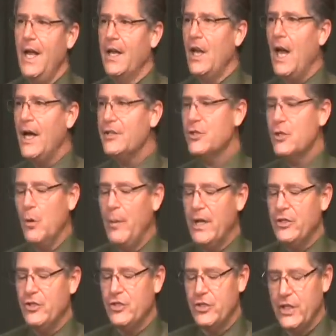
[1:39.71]
not so
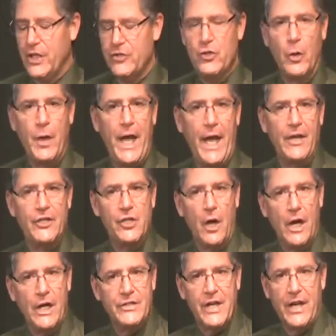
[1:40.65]
much to just, okay, as
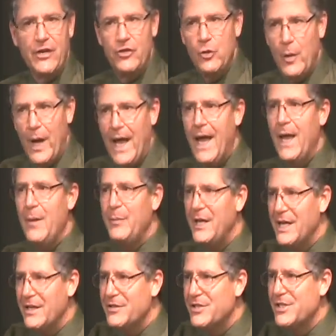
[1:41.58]
long as I do A,
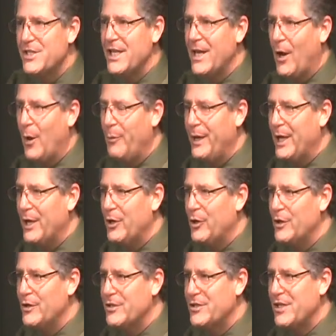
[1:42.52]
B, and C, I'll be in
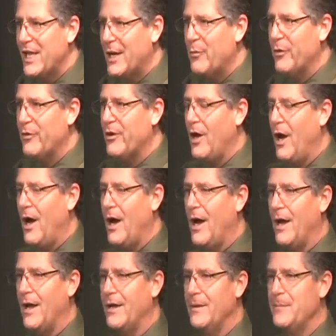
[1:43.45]
good stead with
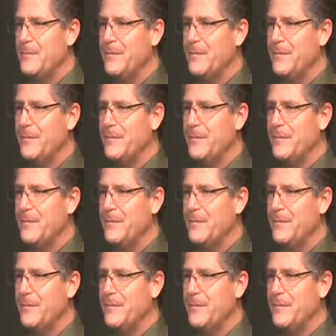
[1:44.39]
God.